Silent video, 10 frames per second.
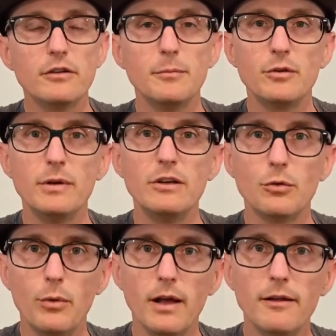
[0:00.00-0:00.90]
to between
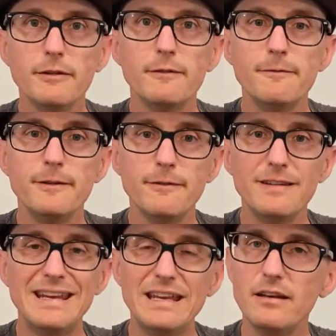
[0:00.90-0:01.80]
12 and
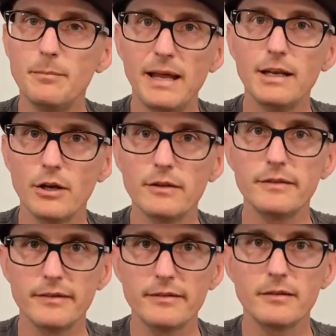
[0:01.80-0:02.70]
25, depending on the
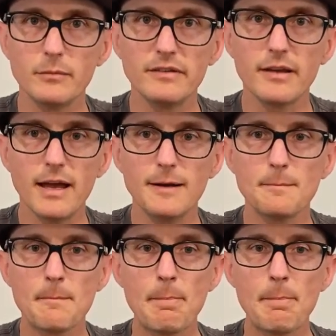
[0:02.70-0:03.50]
system design.